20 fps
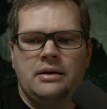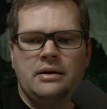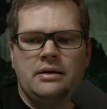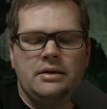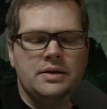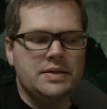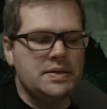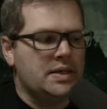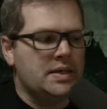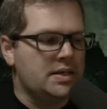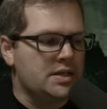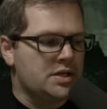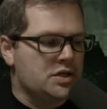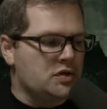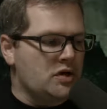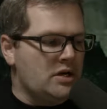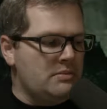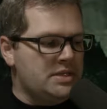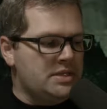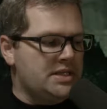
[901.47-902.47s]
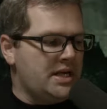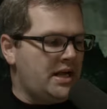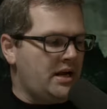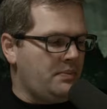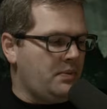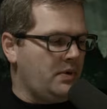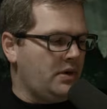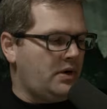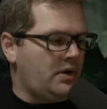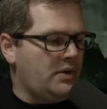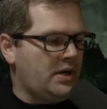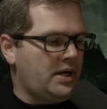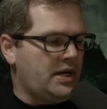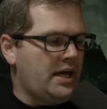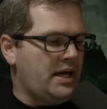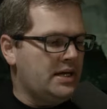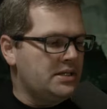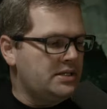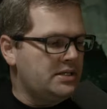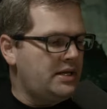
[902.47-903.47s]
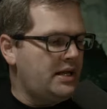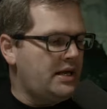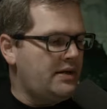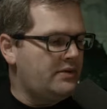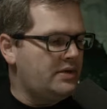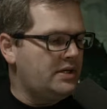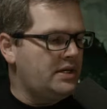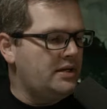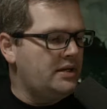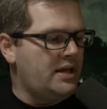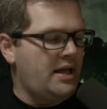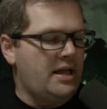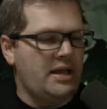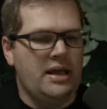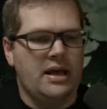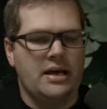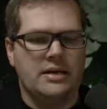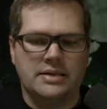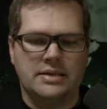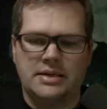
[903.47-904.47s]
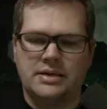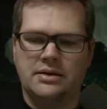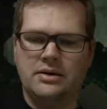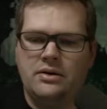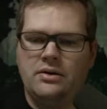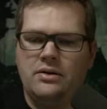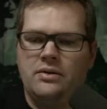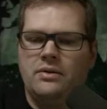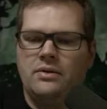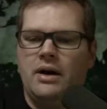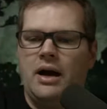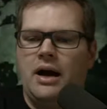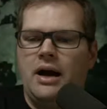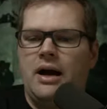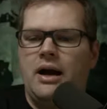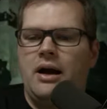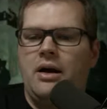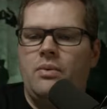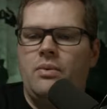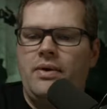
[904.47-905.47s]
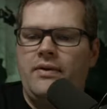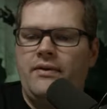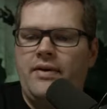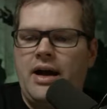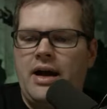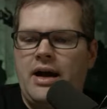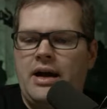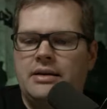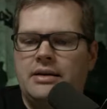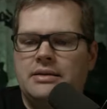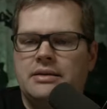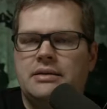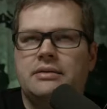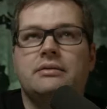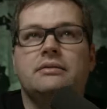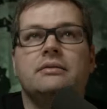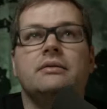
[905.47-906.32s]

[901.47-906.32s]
the stream setup really quick. I actually haven't done that yet. So we've got